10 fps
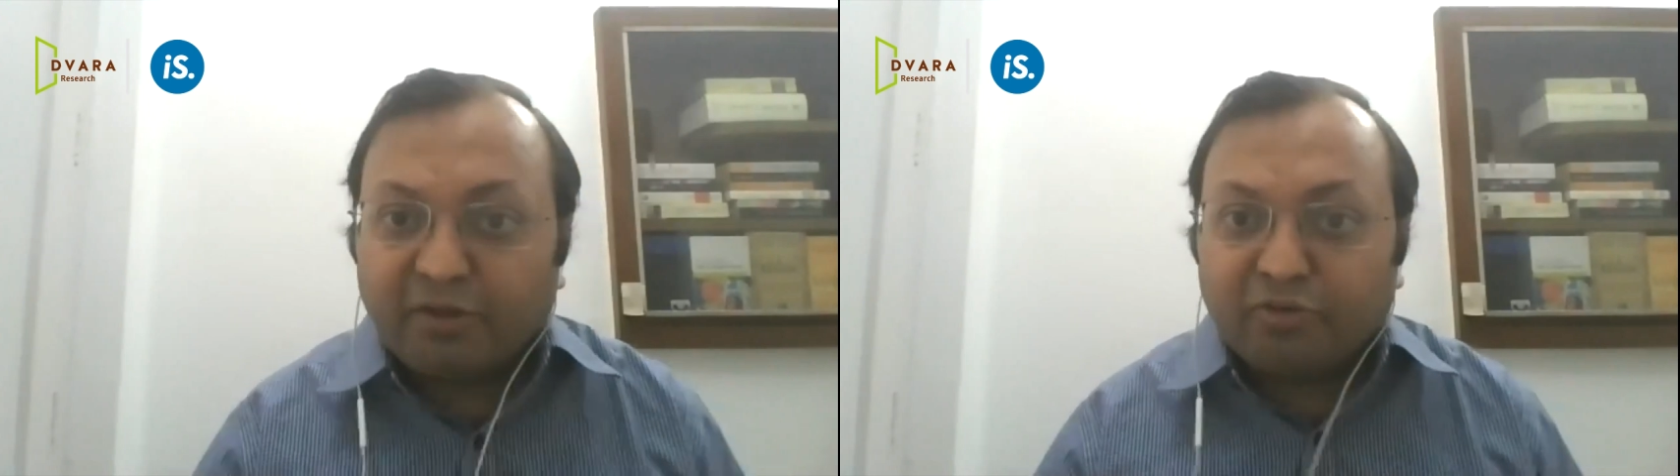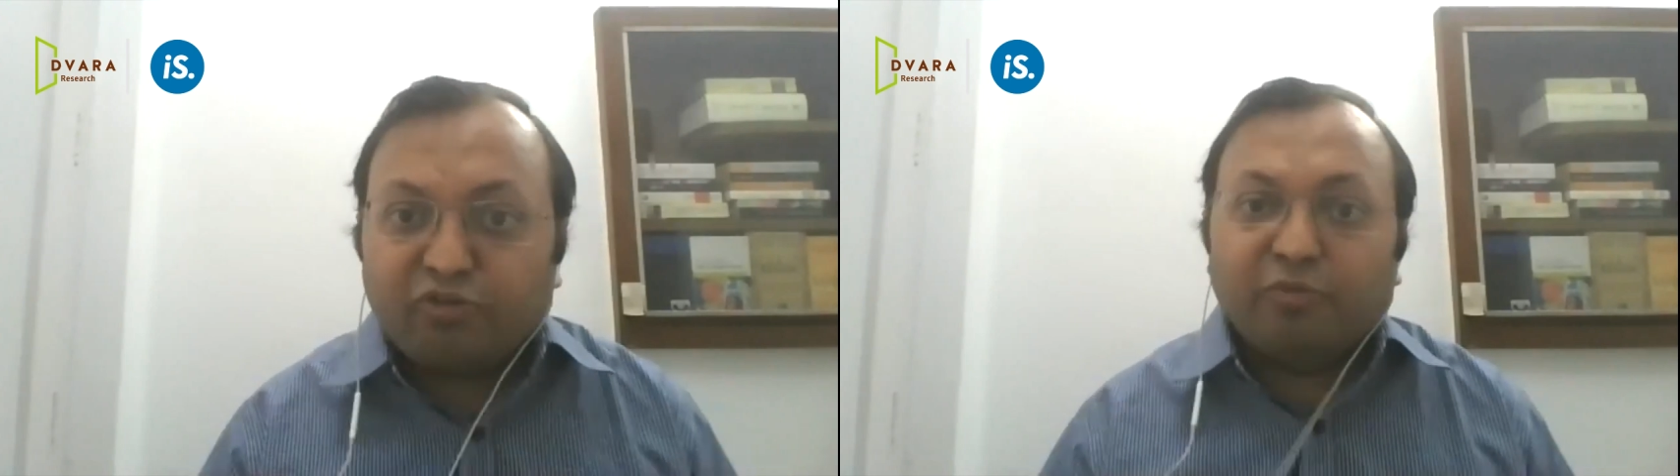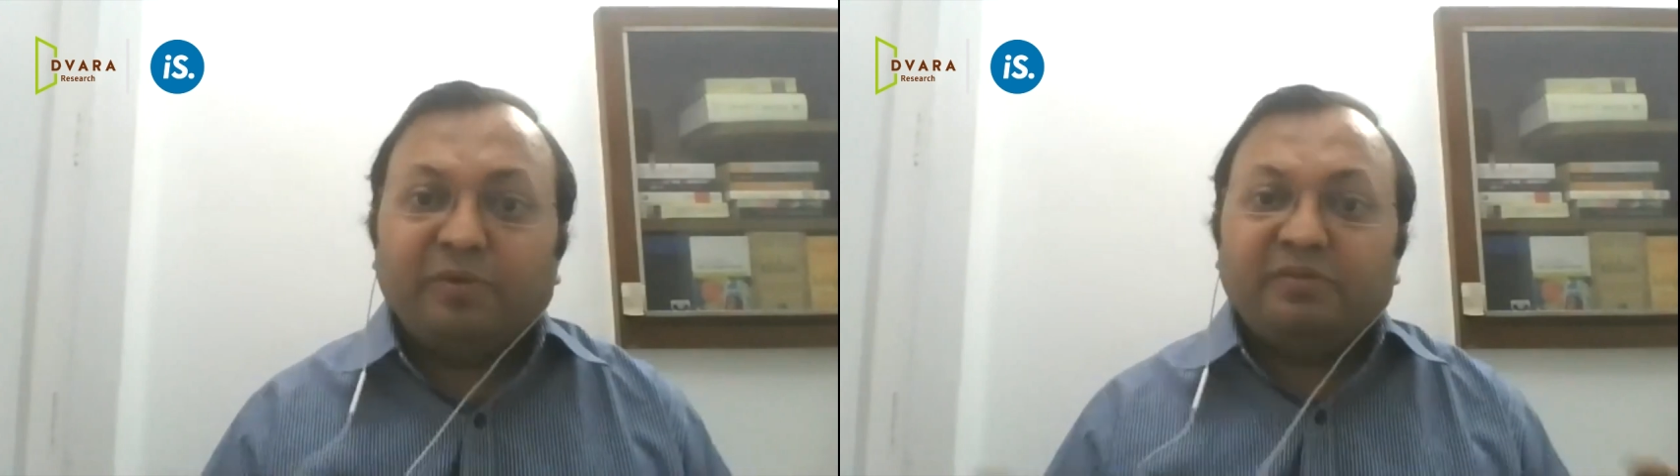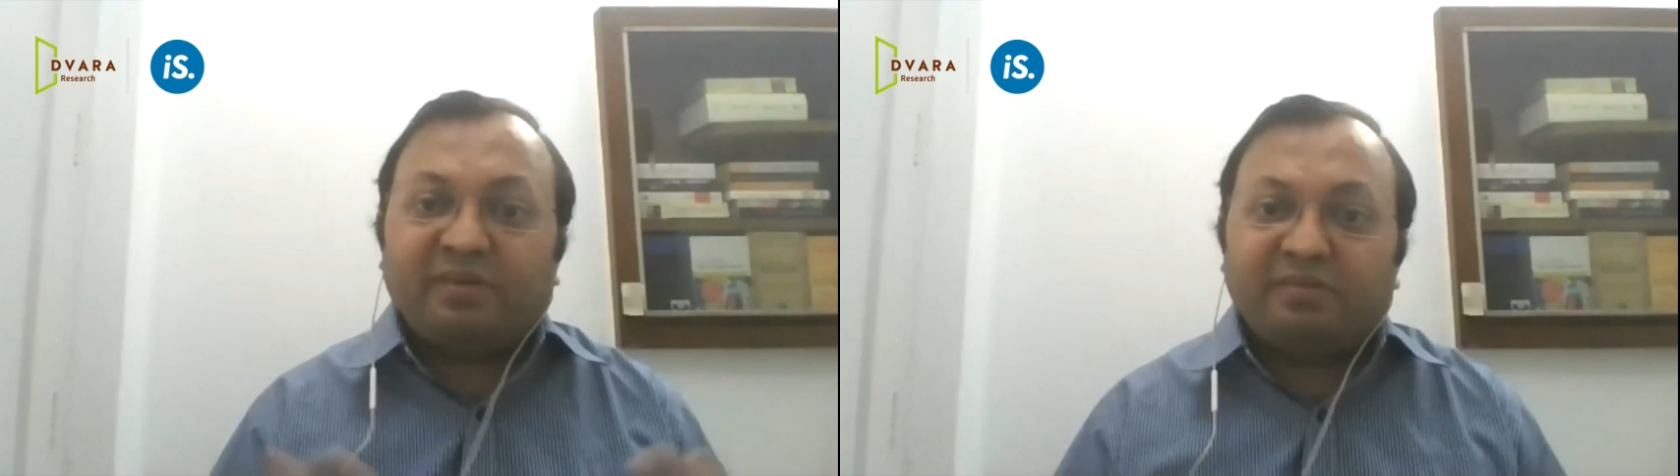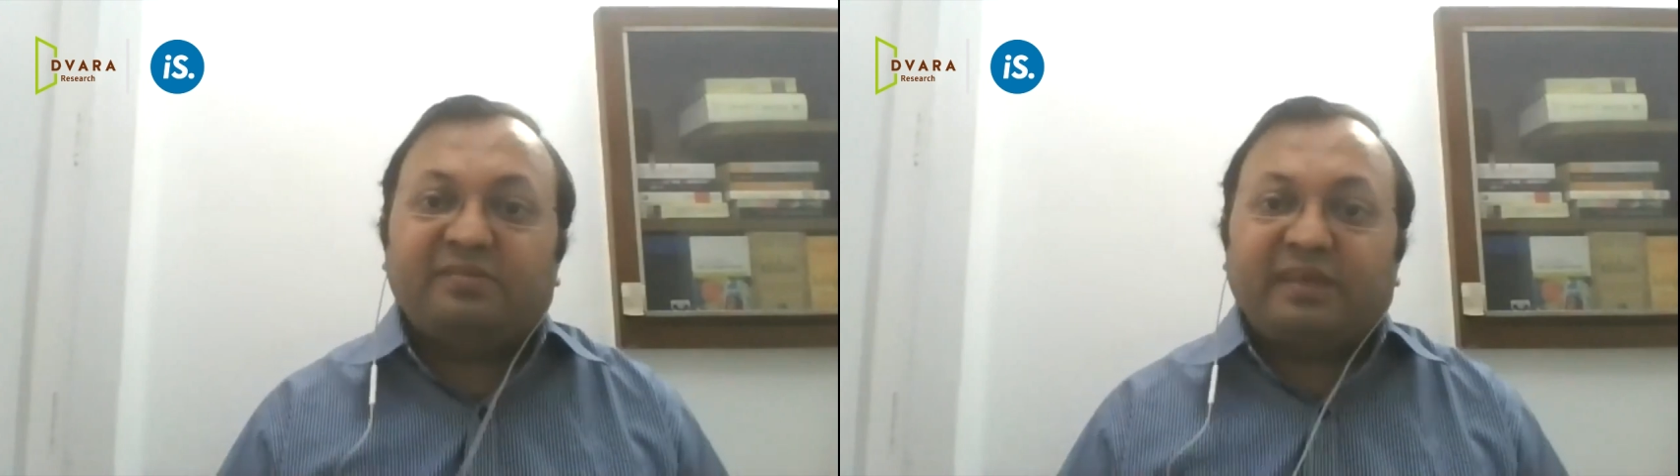should we
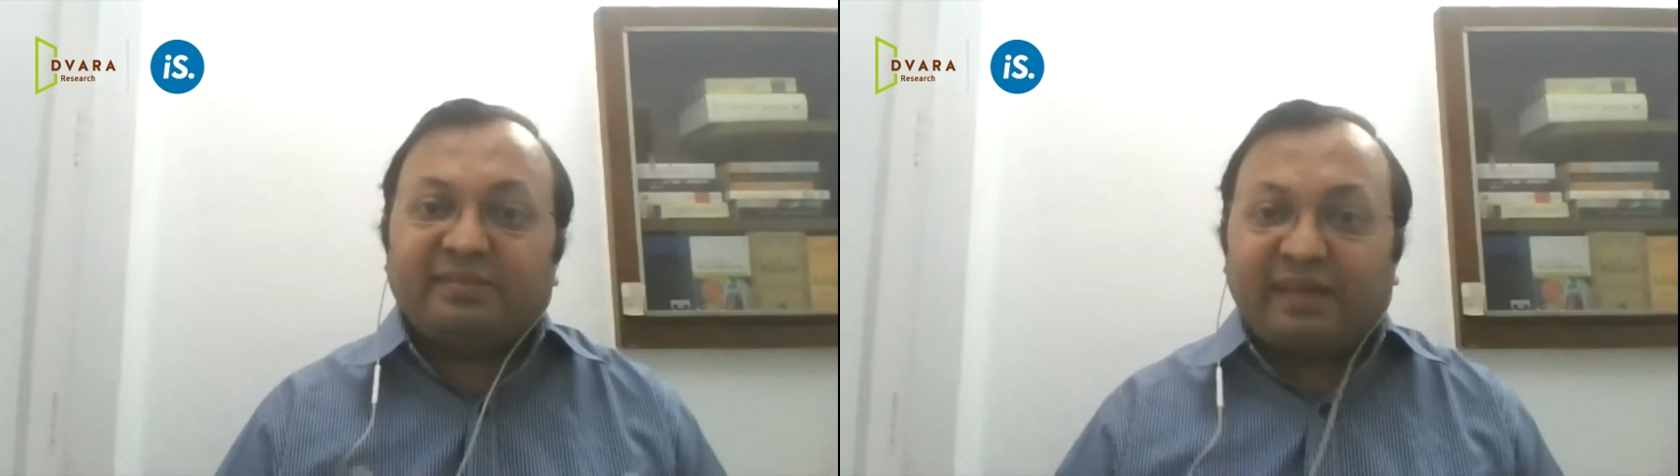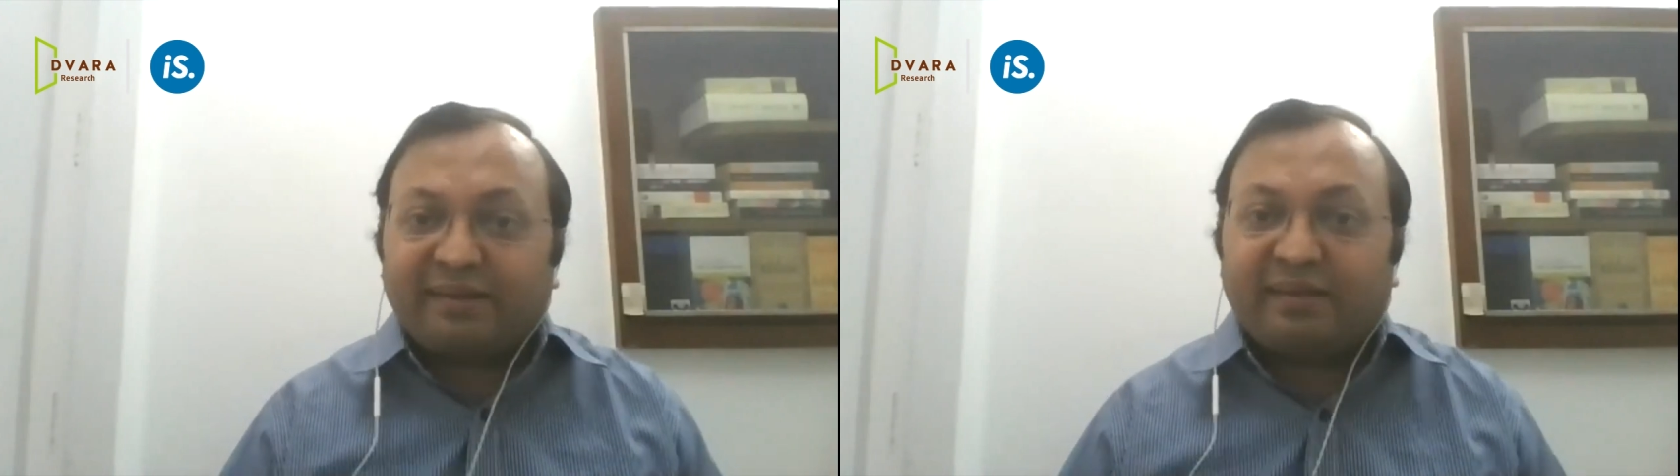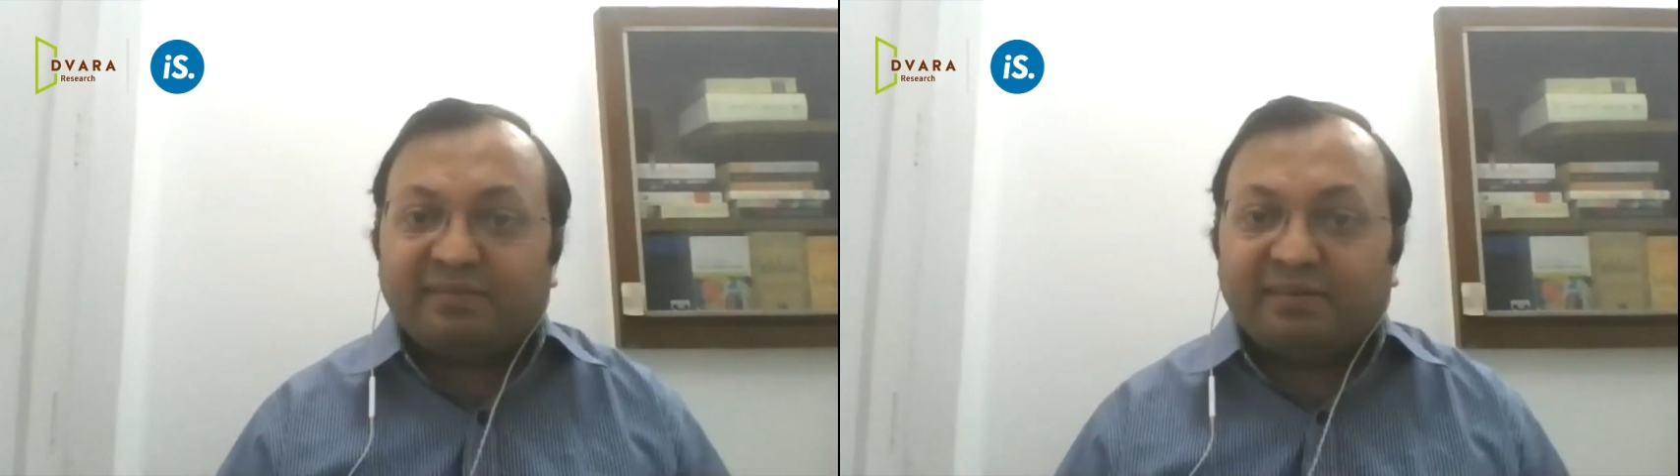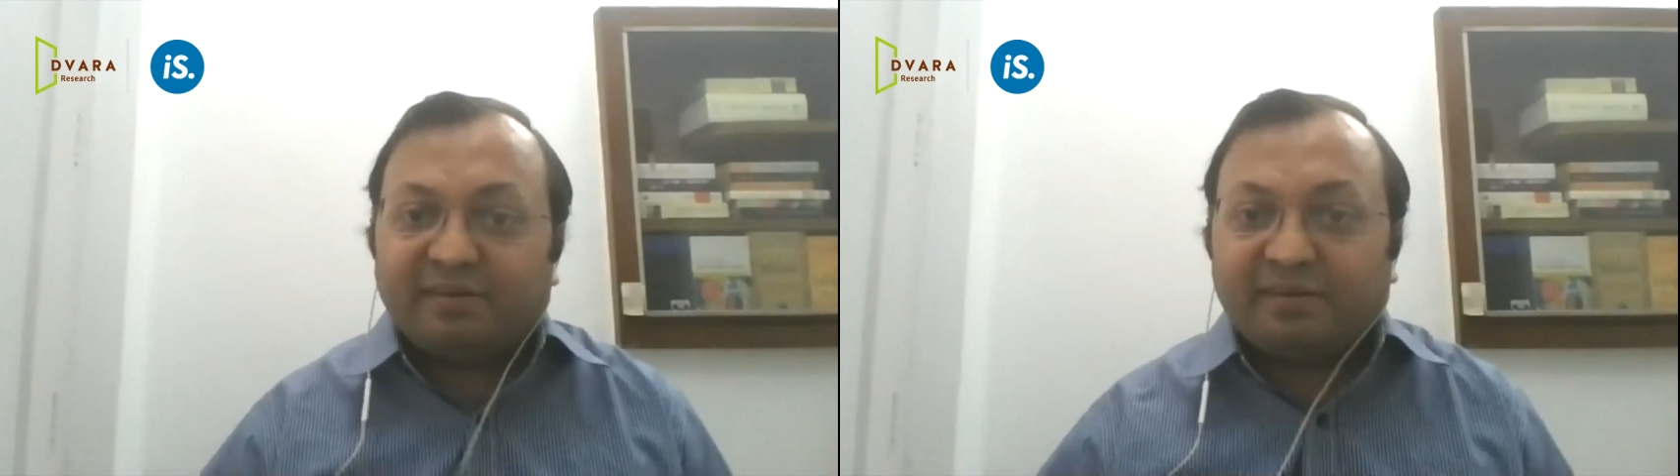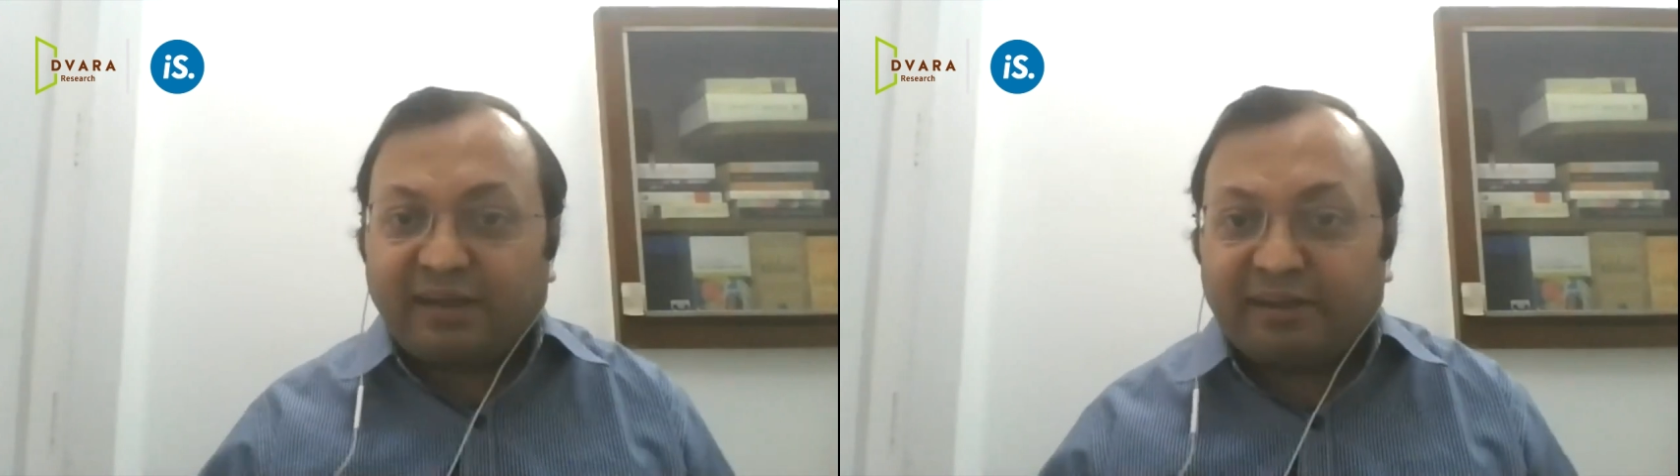just take that as
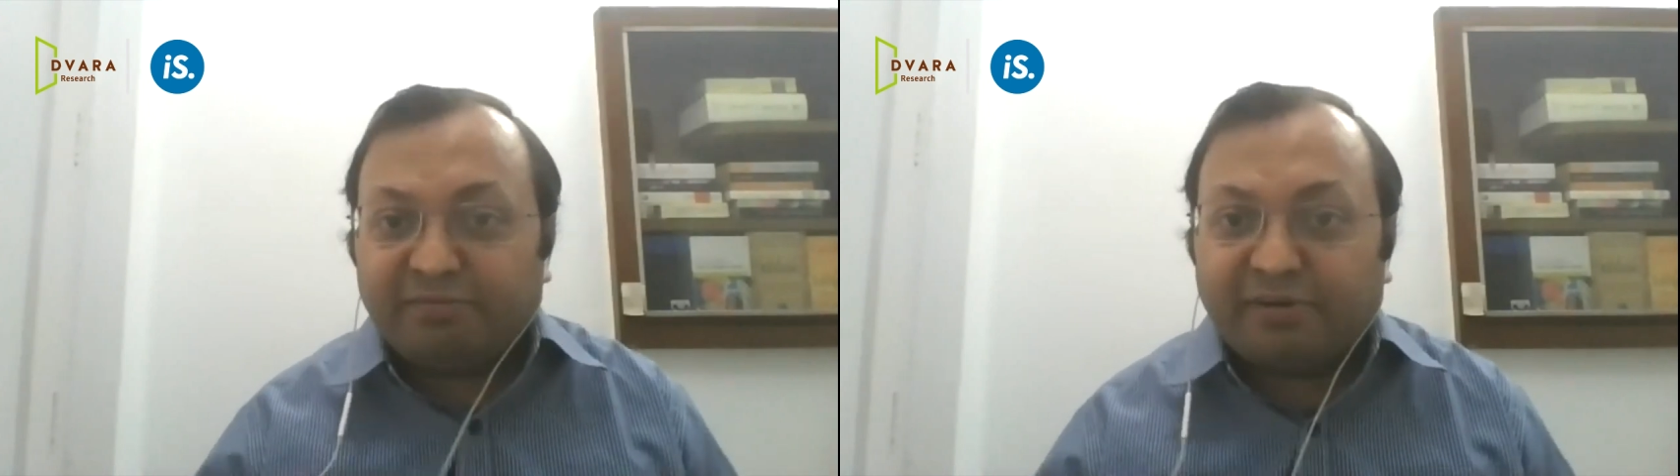a kind of a